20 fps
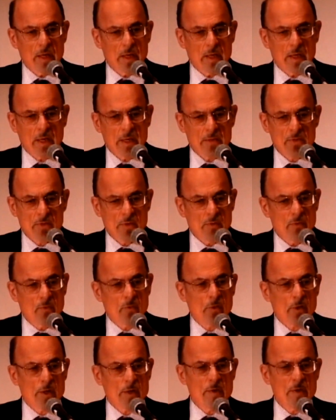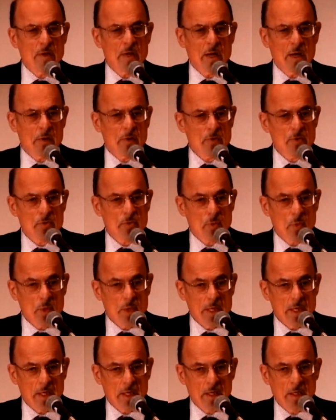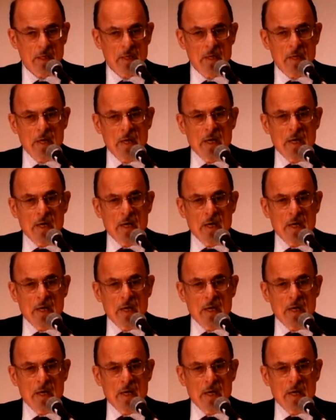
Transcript: I see 40 hours a week.